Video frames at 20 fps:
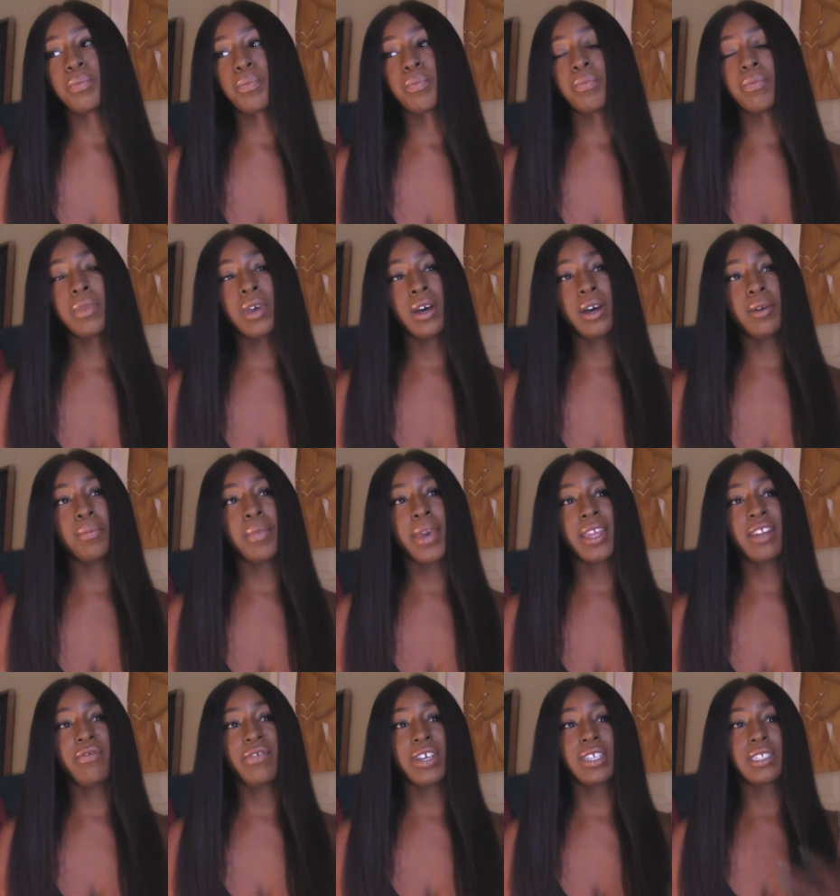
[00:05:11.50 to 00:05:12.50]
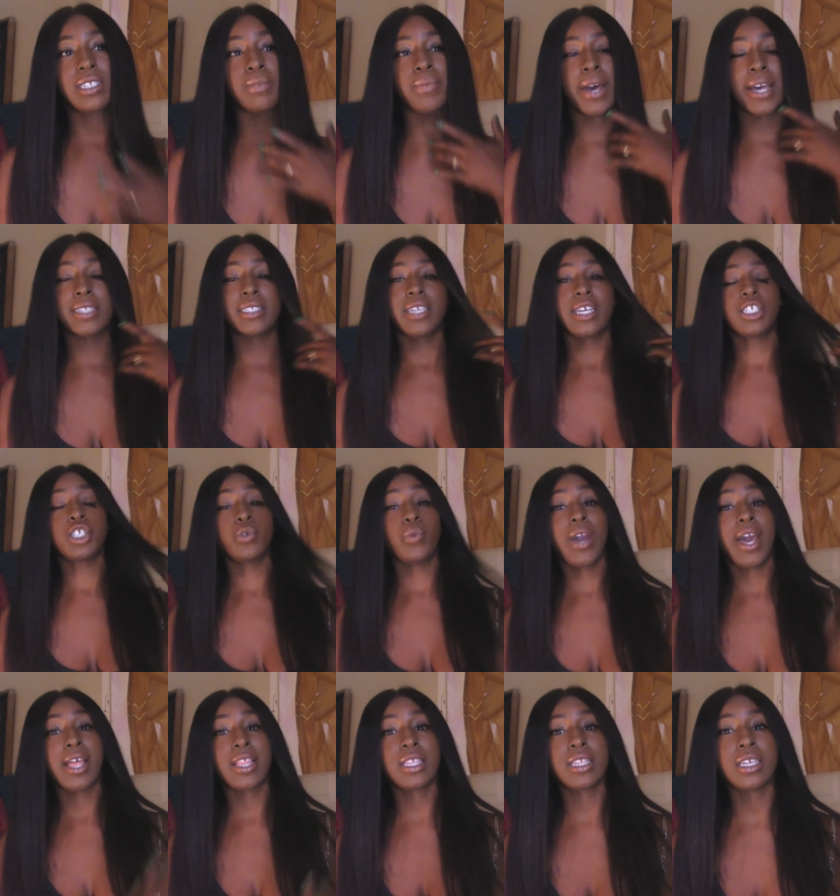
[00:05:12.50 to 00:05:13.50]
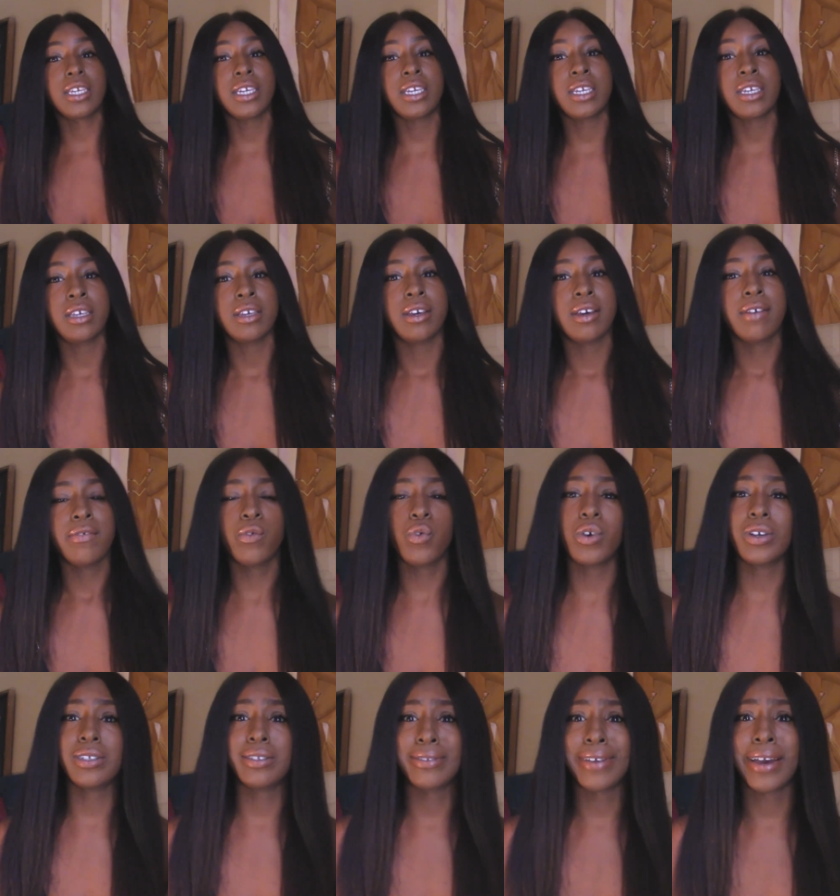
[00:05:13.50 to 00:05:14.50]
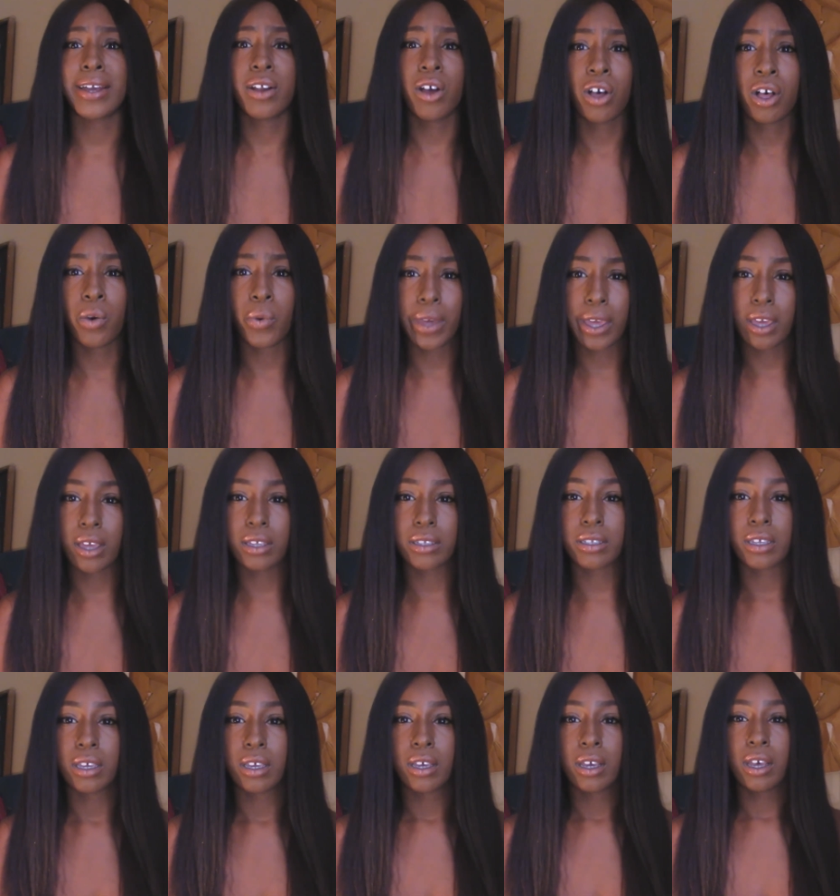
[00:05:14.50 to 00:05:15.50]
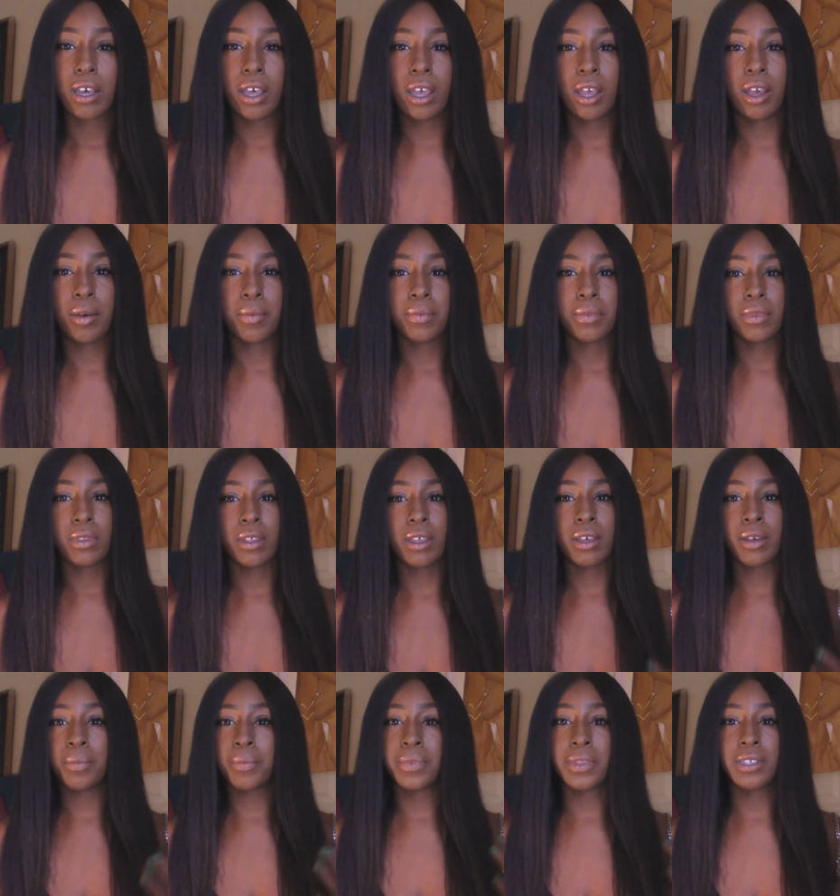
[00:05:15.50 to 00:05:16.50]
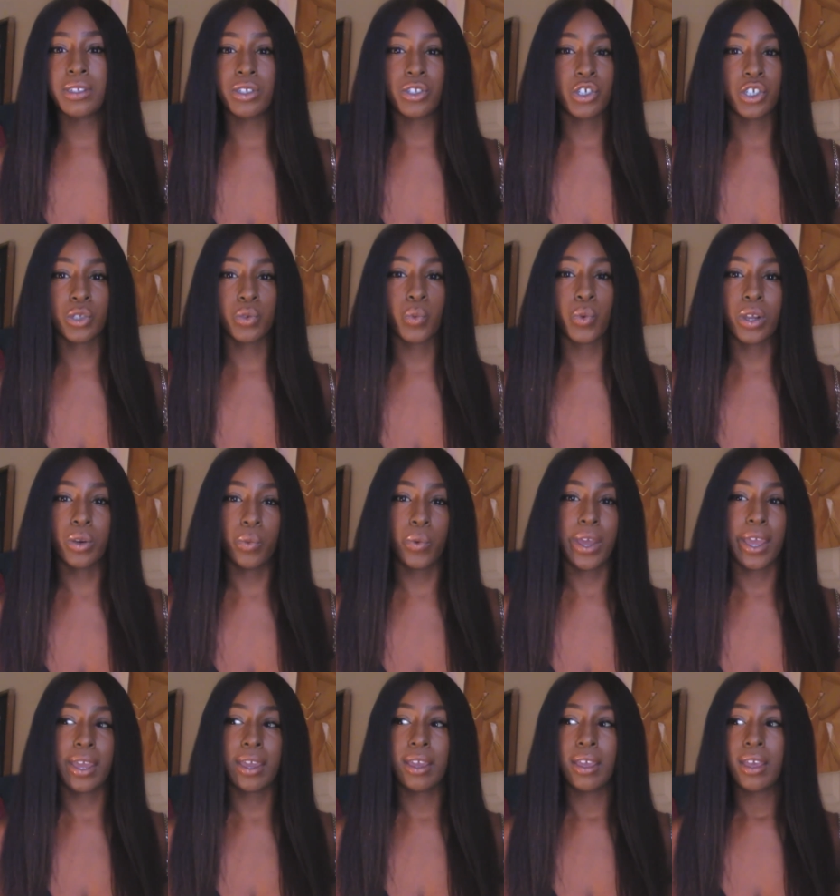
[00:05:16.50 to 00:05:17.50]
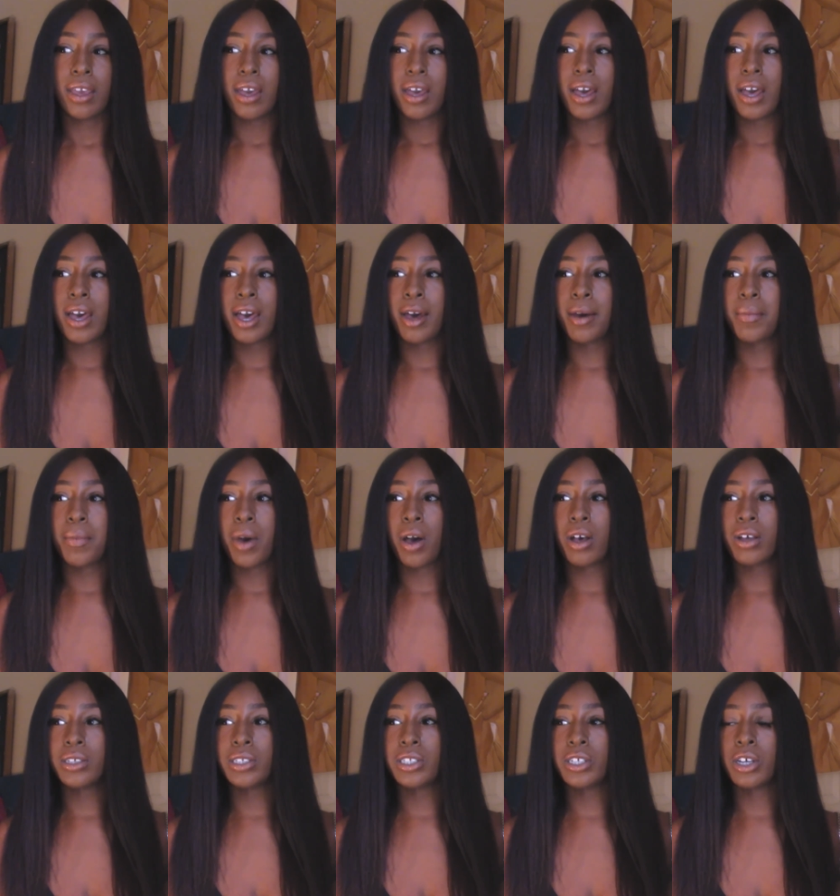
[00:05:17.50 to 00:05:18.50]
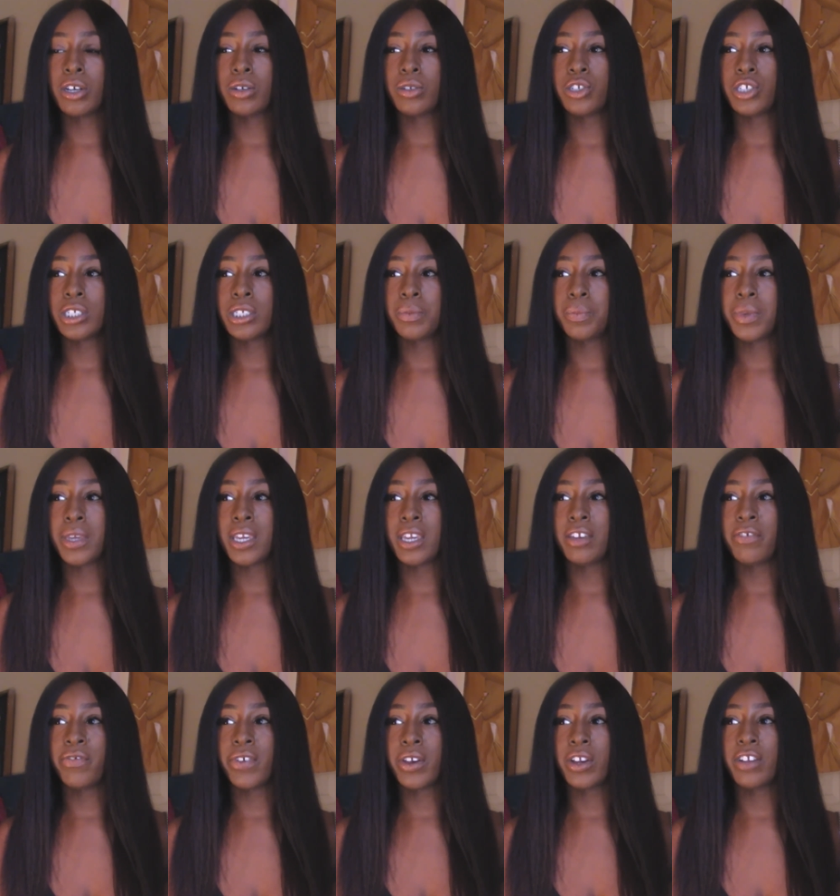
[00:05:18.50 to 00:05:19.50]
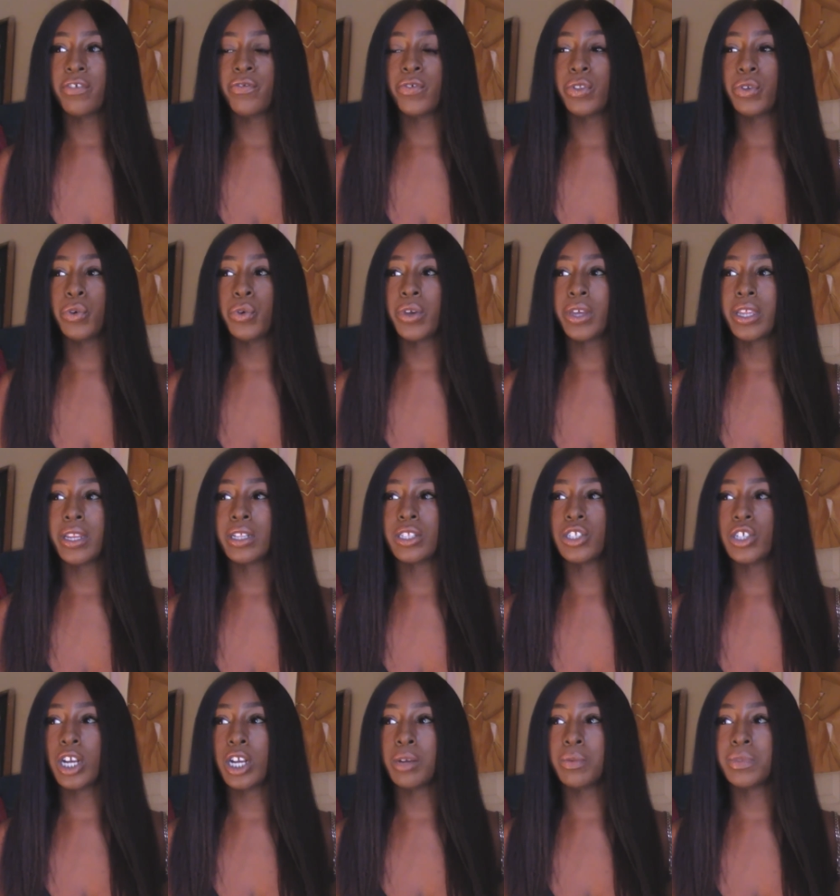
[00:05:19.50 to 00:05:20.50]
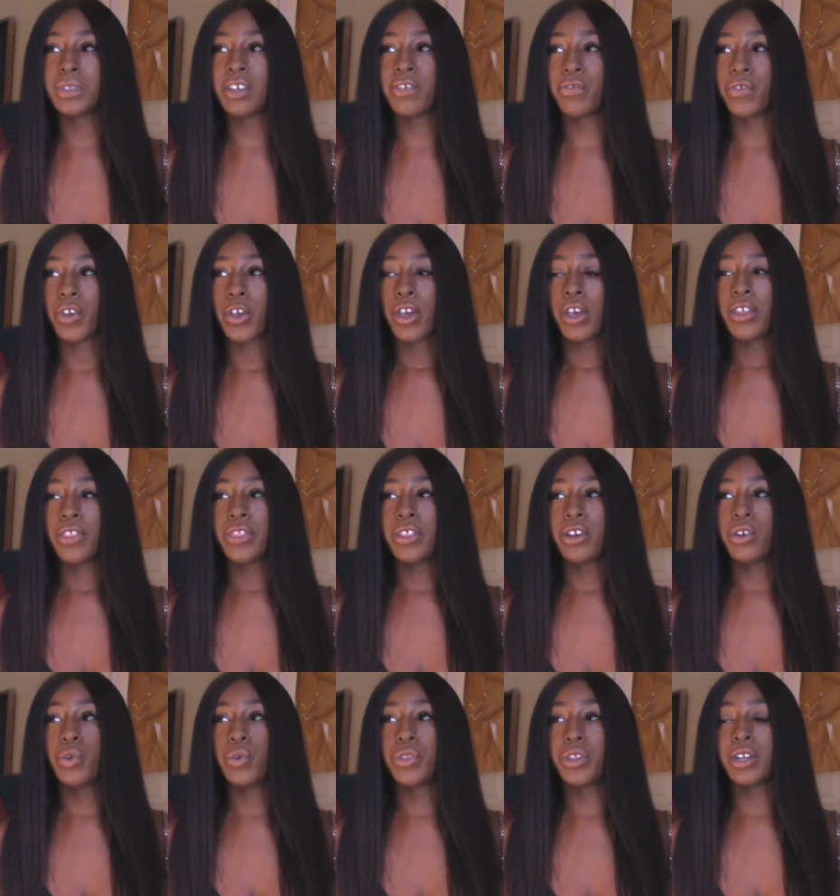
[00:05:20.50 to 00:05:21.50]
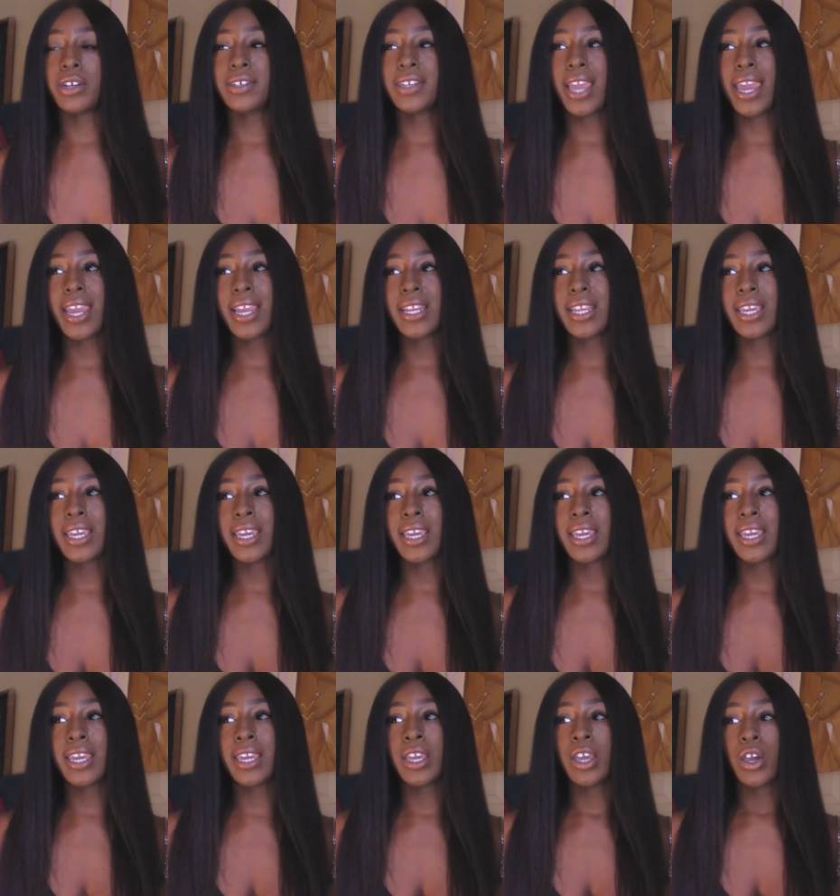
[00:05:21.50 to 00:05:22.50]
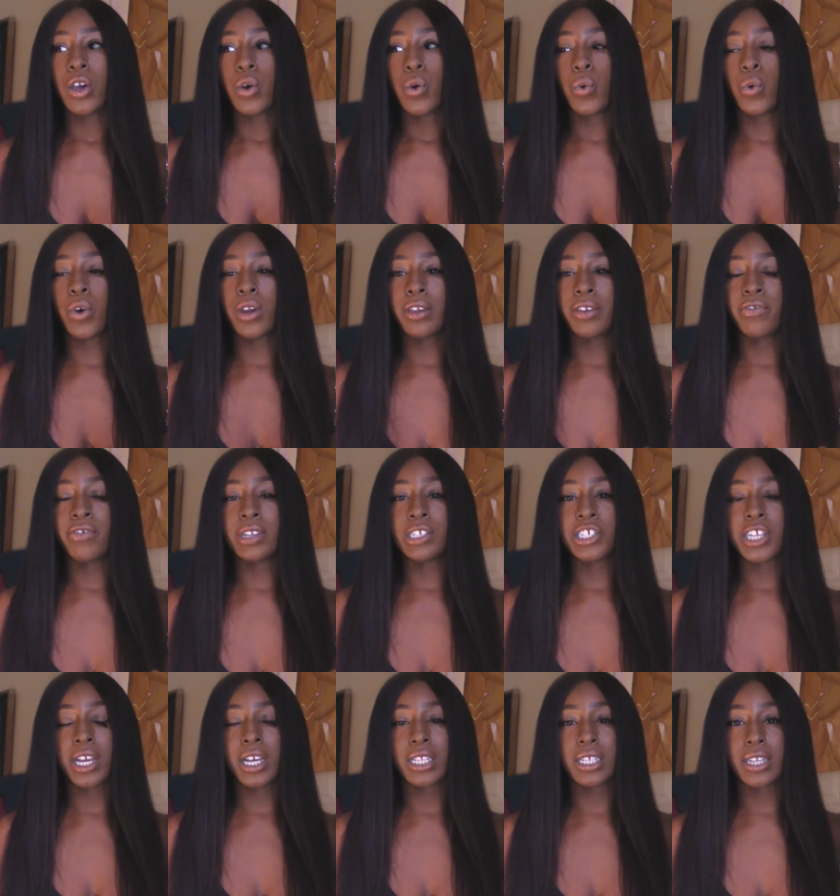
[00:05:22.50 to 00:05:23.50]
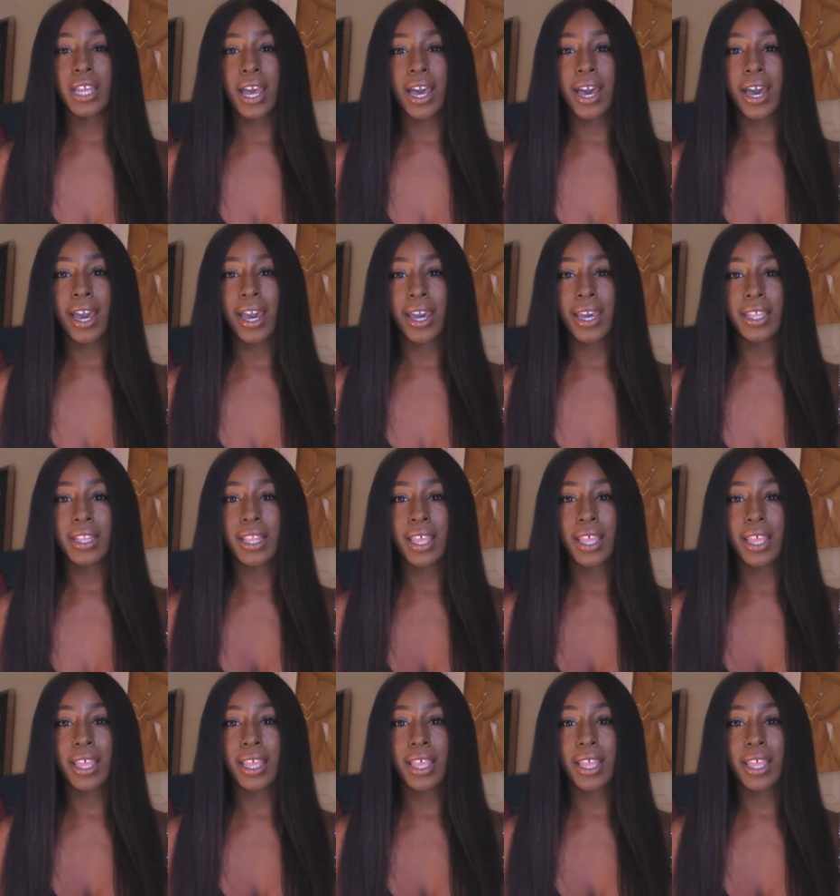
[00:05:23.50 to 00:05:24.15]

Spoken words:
manifest as bisexuality. Of course, not always. This is just one way. Also, just being very fluid in terms of who they're dating, or even Jekyll and Hyde,